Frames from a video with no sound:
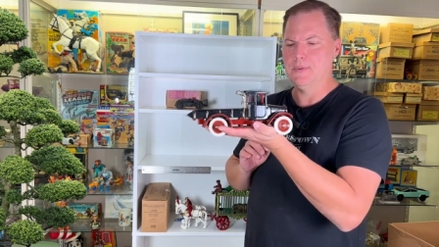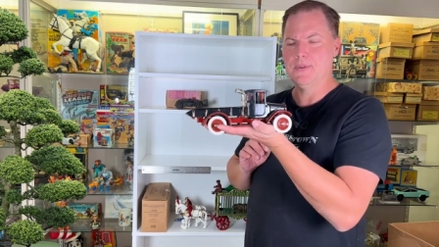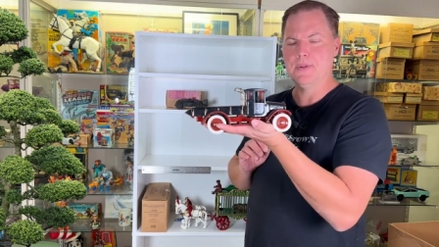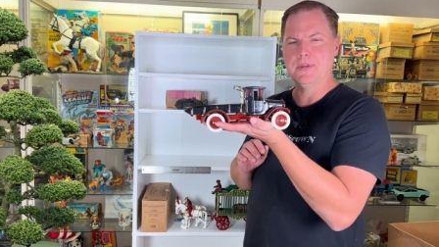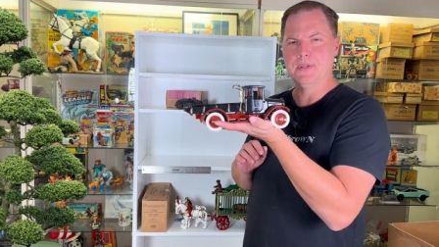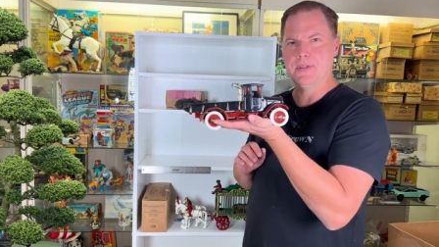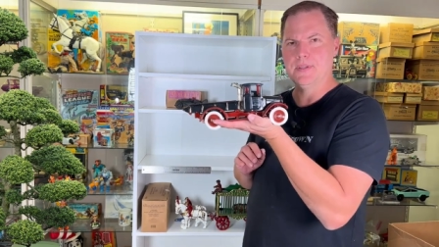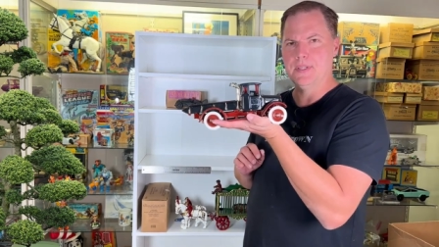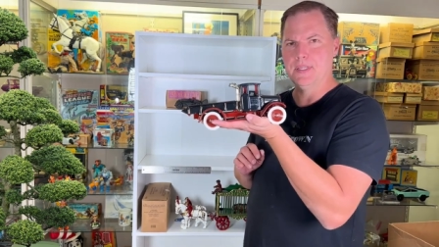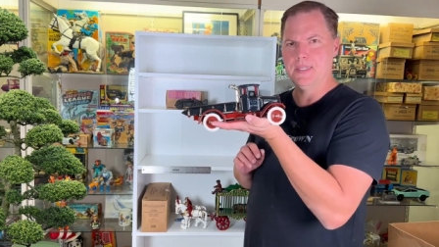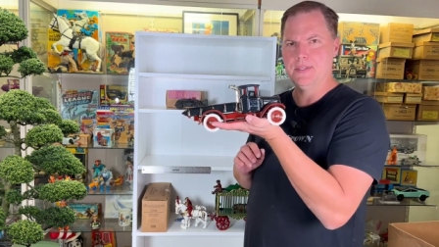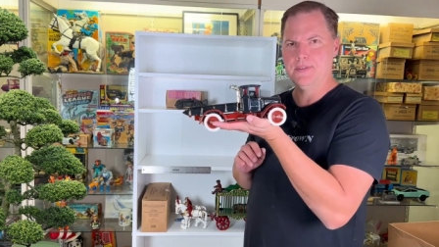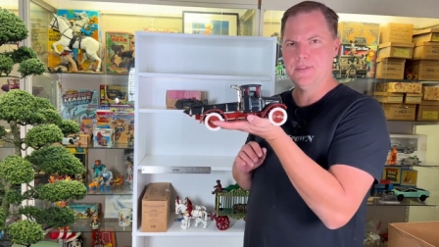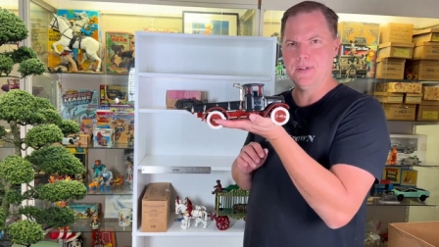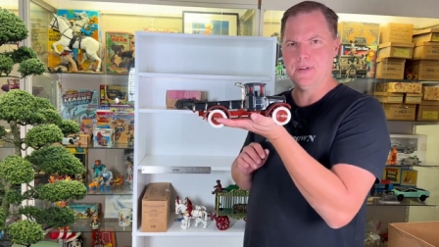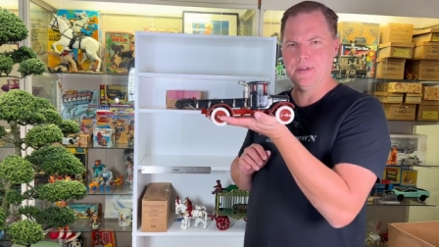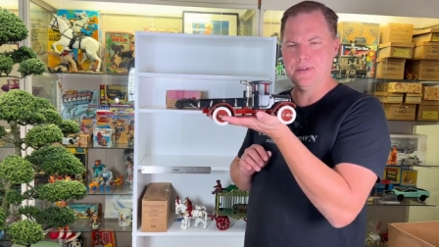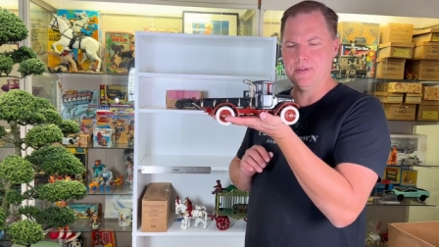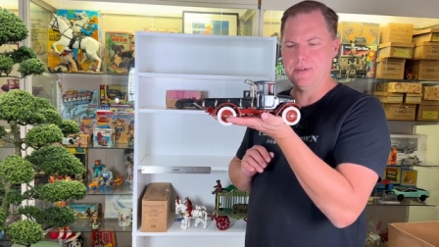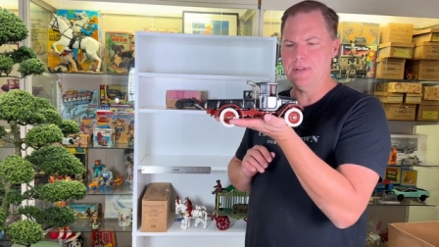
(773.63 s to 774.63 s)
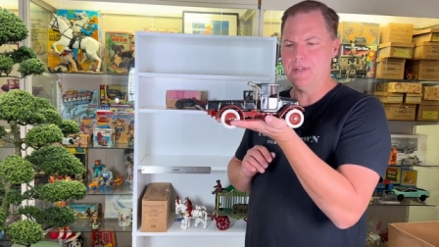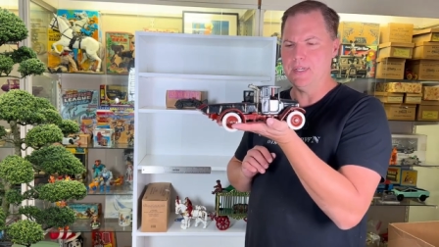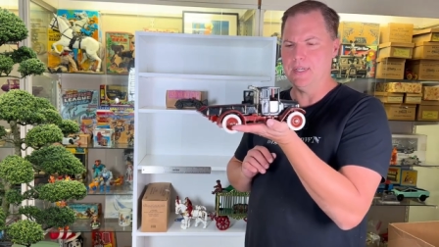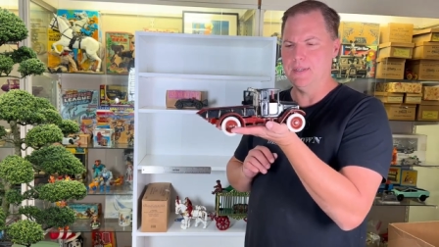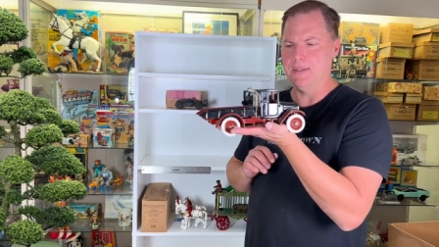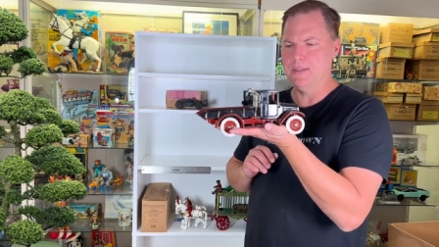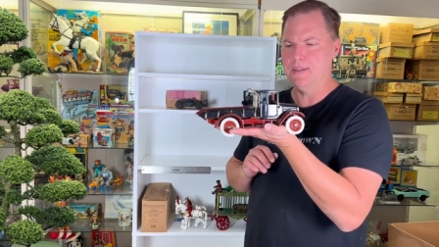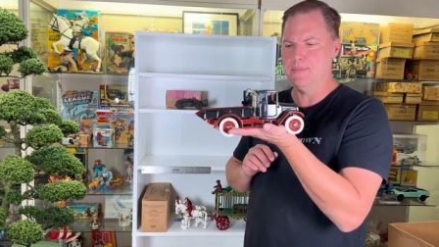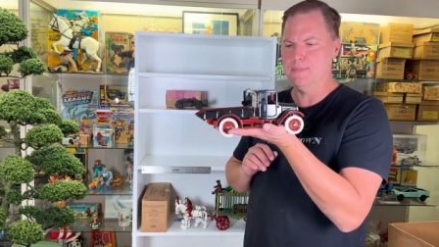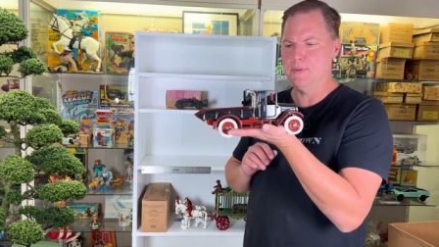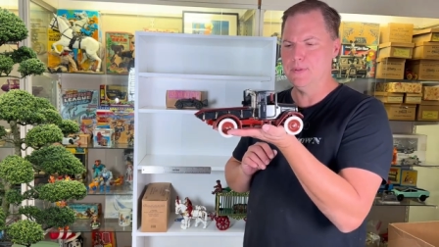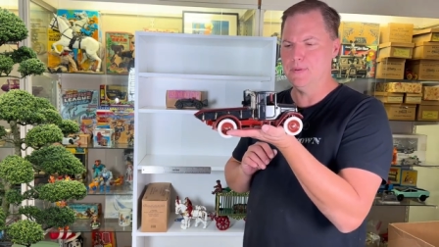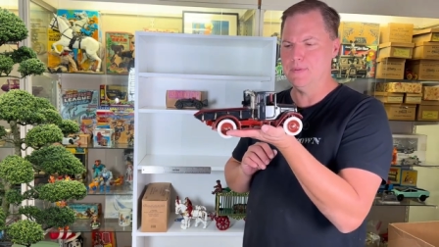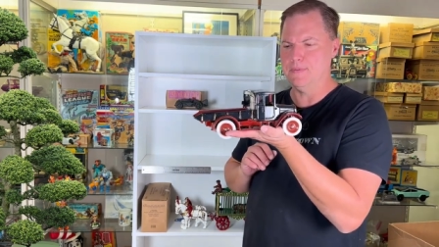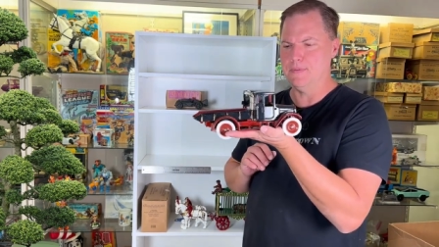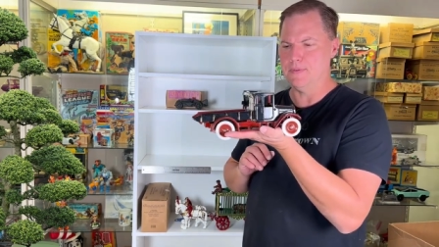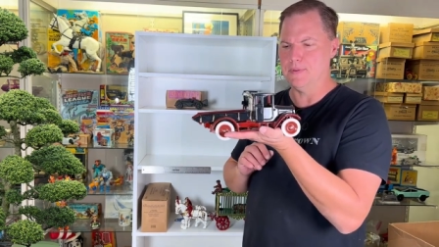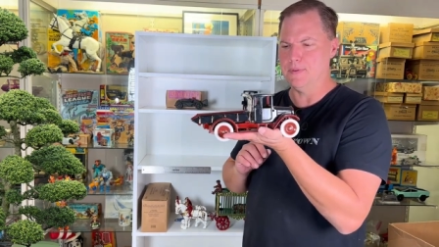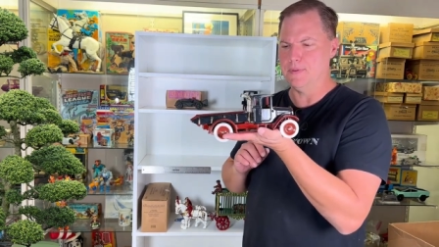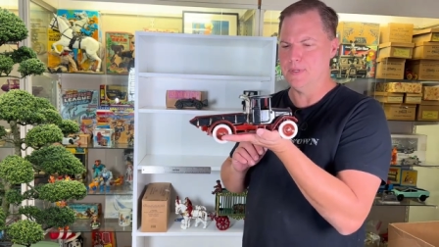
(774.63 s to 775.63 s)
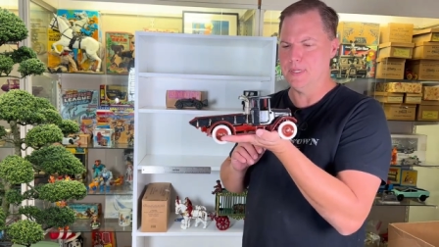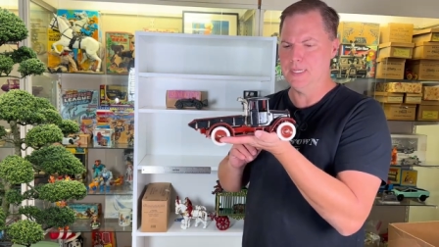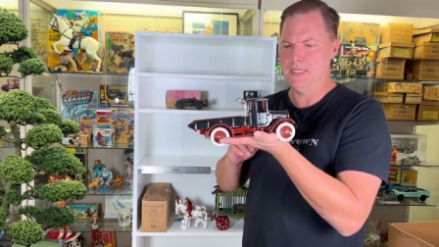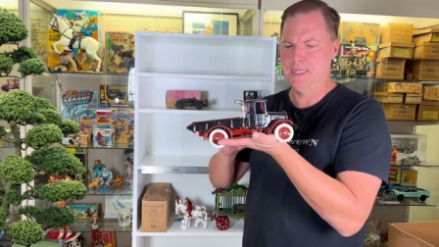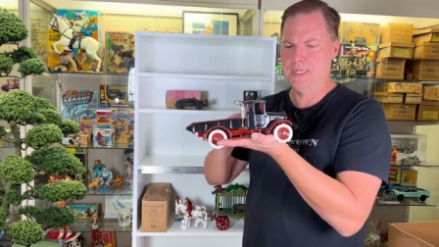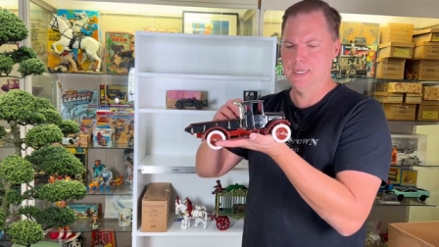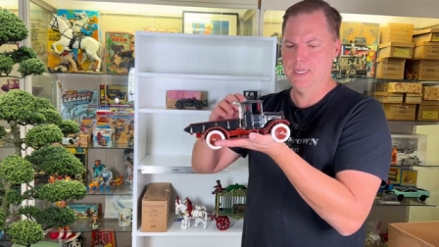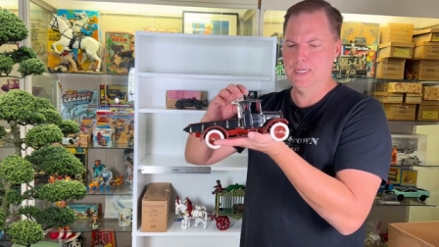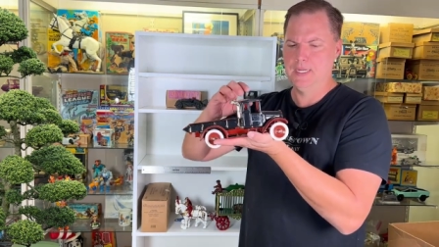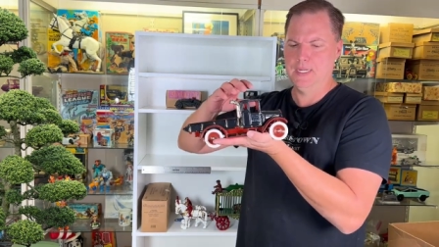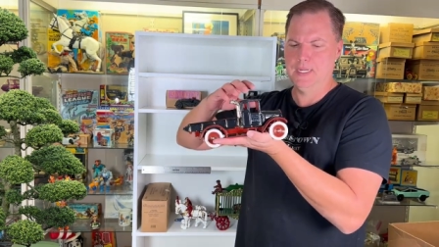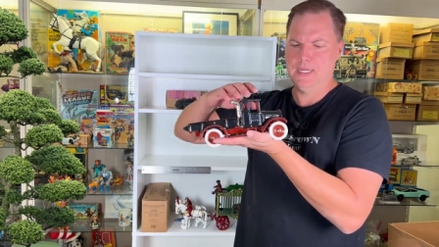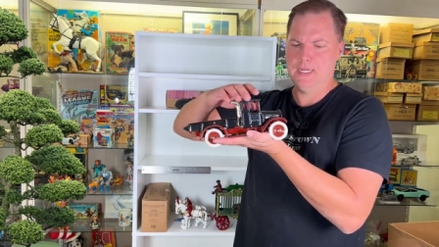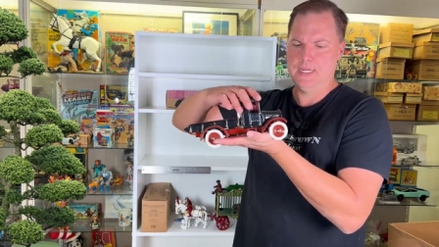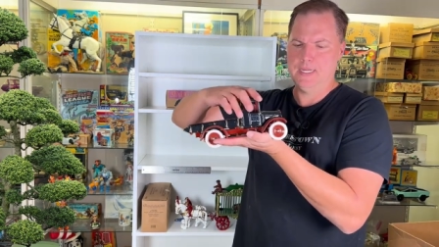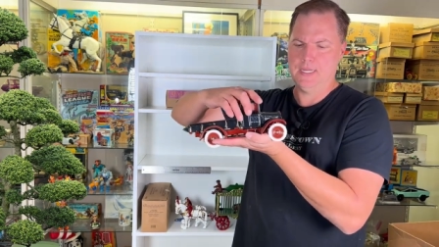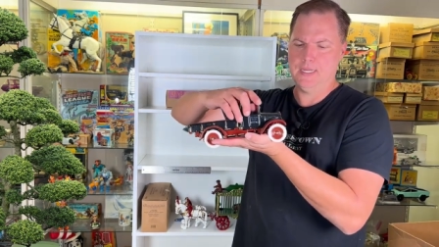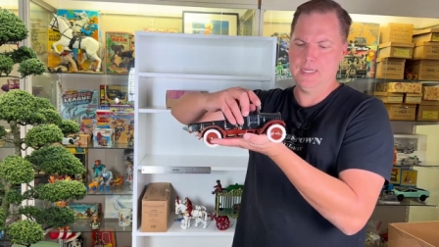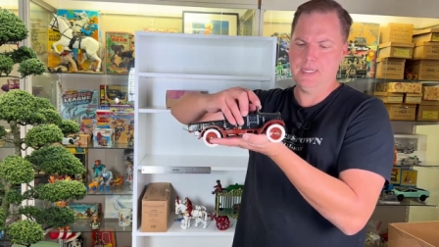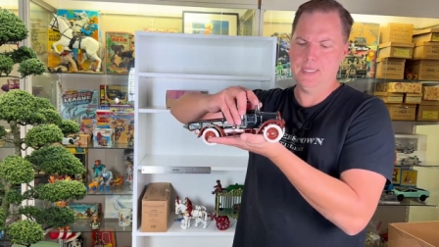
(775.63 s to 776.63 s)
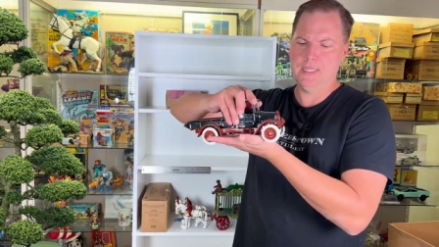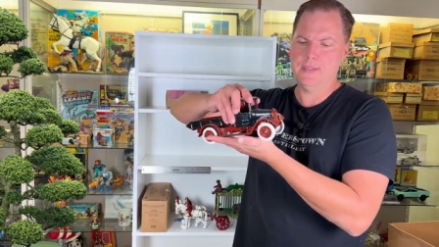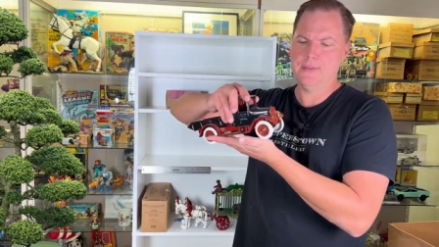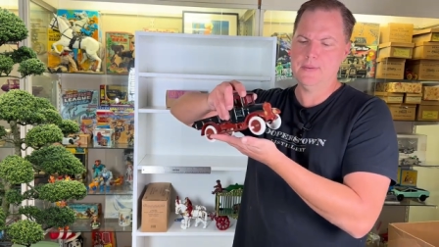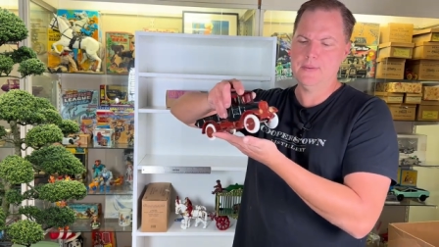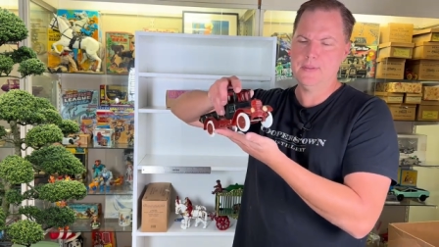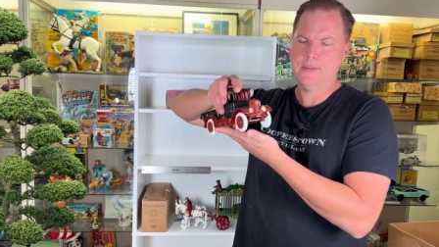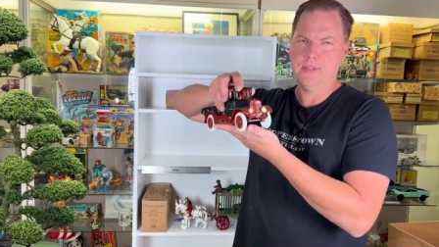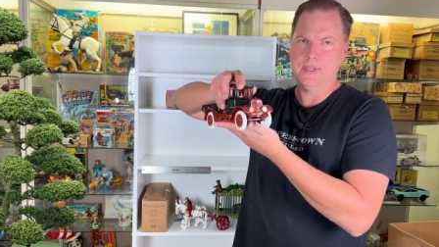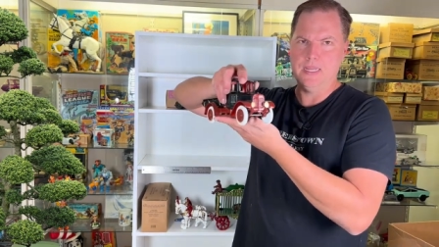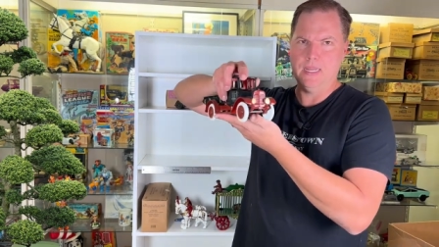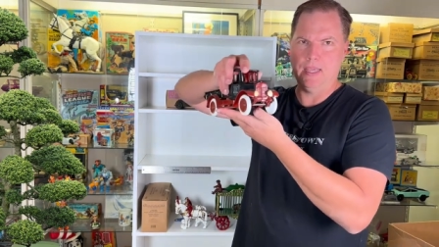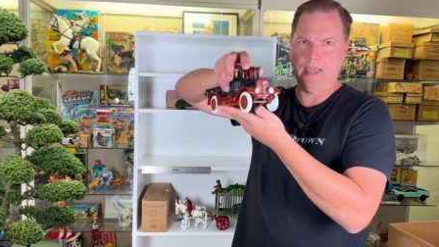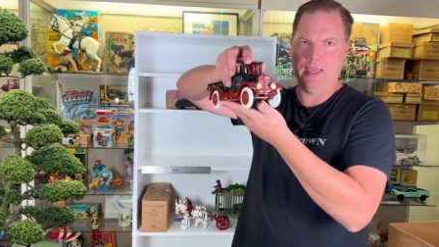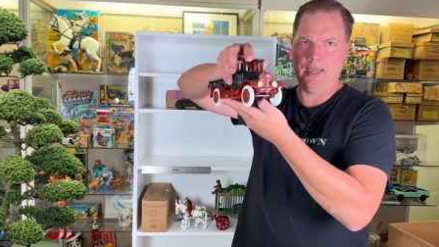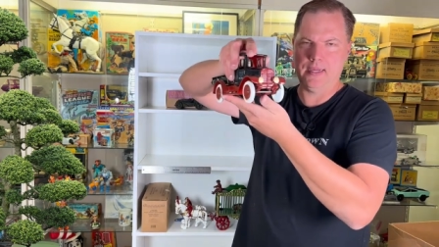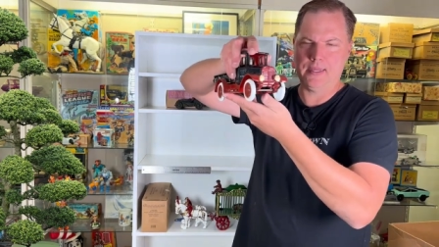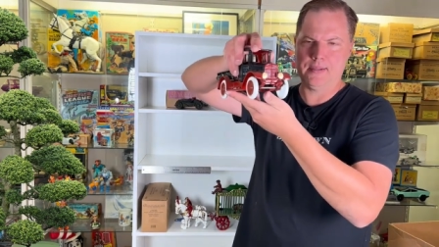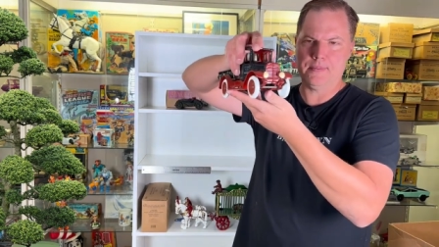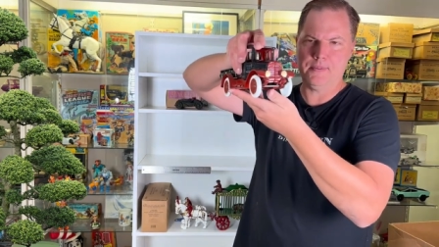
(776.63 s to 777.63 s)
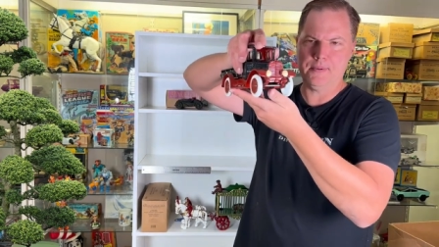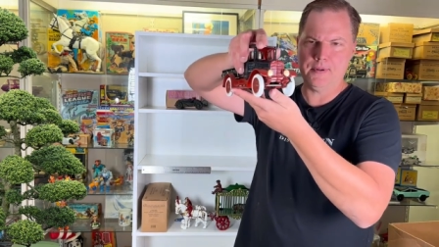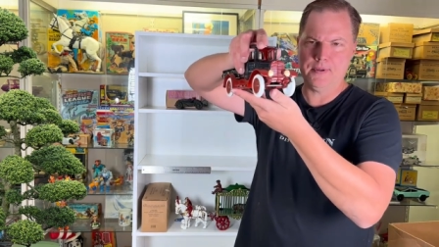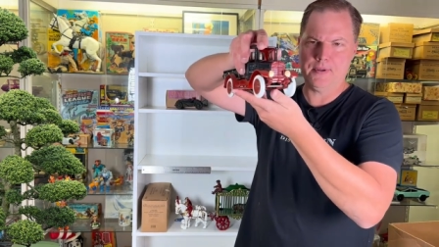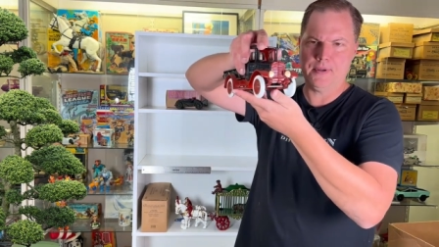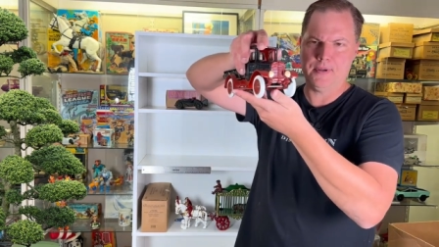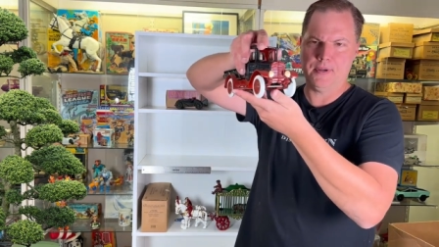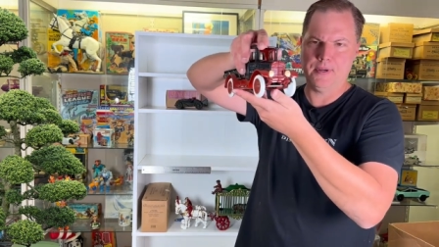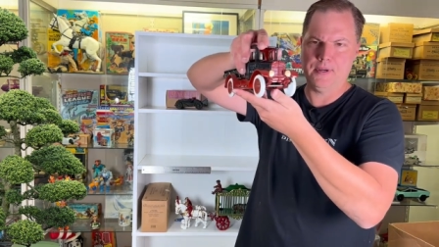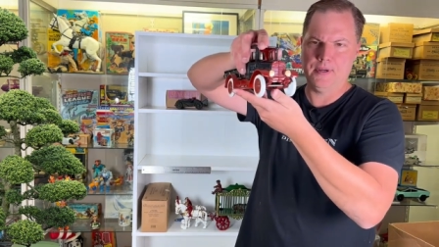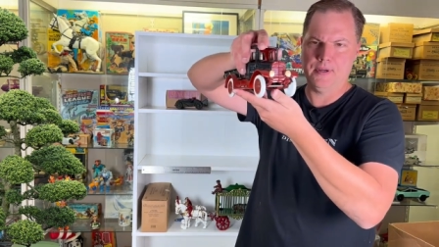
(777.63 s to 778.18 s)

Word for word: So it's it's darned good. It's a beautiful toy. Uh, it's just an expert,